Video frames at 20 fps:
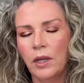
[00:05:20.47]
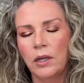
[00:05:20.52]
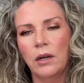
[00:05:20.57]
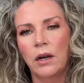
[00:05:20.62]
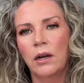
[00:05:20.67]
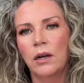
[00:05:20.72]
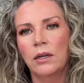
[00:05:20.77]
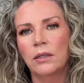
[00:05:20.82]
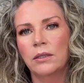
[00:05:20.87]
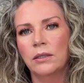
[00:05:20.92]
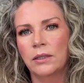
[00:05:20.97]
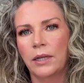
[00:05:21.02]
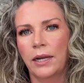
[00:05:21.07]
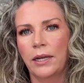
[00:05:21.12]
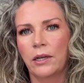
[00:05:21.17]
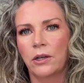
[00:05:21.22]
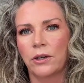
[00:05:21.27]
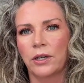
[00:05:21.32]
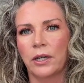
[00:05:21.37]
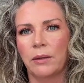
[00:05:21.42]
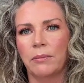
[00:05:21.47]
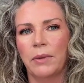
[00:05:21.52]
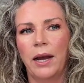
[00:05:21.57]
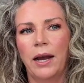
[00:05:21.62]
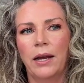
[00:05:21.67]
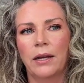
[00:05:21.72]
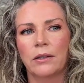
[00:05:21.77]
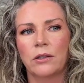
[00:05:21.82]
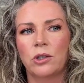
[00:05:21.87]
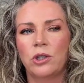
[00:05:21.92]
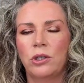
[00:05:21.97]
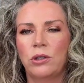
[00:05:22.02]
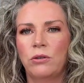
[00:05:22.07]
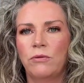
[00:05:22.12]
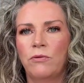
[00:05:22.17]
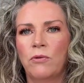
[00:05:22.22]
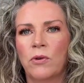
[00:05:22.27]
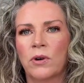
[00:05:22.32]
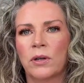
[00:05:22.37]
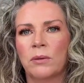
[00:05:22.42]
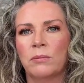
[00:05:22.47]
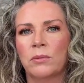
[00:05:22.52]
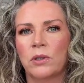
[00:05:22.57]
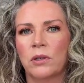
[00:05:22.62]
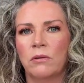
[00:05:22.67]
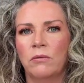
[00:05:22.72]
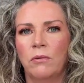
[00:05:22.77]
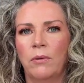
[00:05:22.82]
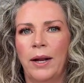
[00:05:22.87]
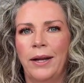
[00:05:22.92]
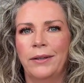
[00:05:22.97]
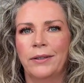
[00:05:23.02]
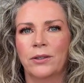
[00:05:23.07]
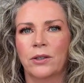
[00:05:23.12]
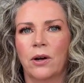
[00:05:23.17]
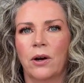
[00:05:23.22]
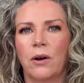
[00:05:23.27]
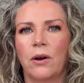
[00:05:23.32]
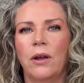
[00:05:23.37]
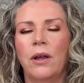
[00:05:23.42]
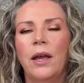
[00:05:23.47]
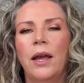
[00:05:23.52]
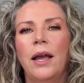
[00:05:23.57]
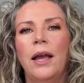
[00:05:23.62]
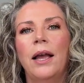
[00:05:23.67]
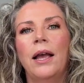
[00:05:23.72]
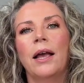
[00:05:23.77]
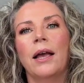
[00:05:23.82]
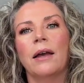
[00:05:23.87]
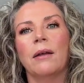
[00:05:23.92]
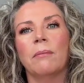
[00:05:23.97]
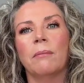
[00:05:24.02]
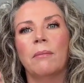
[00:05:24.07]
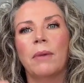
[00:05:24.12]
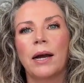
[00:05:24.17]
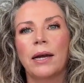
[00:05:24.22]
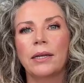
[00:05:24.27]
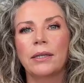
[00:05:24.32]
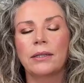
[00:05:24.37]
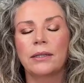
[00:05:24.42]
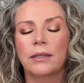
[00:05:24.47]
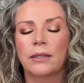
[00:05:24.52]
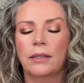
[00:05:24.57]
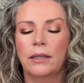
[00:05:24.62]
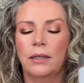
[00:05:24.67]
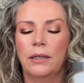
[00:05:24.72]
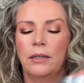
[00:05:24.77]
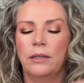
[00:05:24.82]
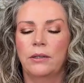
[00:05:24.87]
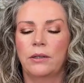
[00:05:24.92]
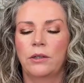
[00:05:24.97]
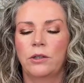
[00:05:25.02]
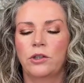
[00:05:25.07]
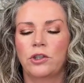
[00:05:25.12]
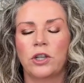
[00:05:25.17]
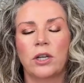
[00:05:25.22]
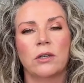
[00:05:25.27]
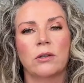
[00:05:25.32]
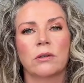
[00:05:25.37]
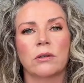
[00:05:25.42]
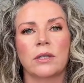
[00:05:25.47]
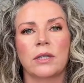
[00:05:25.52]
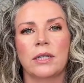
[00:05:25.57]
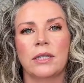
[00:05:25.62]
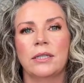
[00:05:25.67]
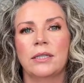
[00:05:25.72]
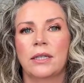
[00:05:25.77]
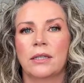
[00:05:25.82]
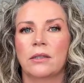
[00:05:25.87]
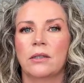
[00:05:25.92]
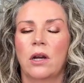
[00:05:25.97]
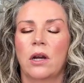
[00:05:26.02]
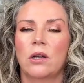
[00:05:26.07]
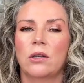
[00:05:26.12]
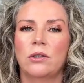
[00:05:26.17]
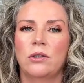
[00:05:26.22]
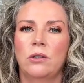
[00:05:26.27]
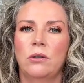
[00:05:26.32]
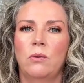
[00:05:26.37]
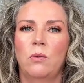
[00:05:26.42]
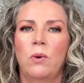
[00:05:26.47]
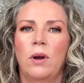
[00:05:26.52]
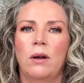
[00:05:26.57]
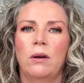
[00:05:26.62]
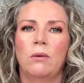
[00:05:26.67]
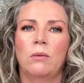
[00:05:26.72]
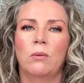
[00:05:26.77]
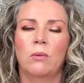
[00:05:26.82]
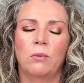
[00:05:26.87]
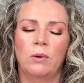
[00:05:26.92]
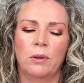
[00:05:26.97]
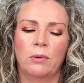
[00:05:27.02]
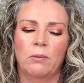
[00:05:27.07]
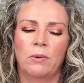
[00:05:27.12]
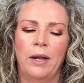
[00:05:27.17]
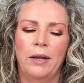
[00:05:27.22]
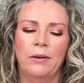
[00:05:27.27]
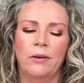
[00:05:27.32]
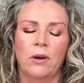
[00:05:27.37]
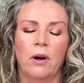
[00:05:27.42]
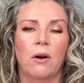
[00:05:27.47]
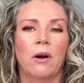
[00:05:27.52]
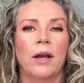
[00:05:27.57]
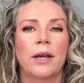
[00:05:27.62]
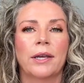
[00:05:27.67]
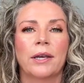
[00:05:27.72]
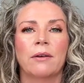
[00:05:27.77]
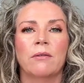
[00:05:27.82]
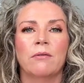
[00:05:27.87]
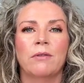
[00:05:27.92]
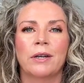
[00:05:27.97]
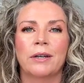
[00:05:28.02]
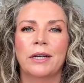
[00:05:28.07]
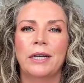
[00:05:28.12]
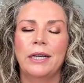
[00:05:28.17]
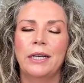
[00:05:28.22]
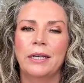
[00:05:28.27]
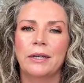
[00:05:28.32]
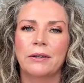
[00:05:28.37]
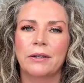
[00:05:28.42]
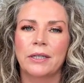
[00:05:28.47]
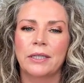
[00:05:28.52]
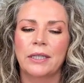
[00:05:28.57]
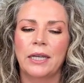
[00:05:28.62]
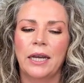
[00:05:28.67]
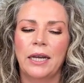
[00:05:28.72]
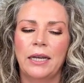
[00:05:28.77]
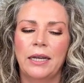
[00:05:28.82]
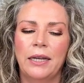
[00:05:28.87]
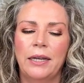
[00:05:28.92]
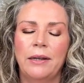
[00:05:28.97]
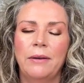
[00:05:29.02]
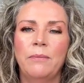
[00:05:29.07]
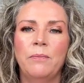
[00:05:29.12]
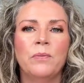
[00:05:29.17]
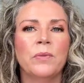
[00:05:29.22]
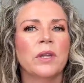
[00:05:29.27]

uh, night cream has two forms of retinol and my skin generally does not do well with retinol. I get very irritated.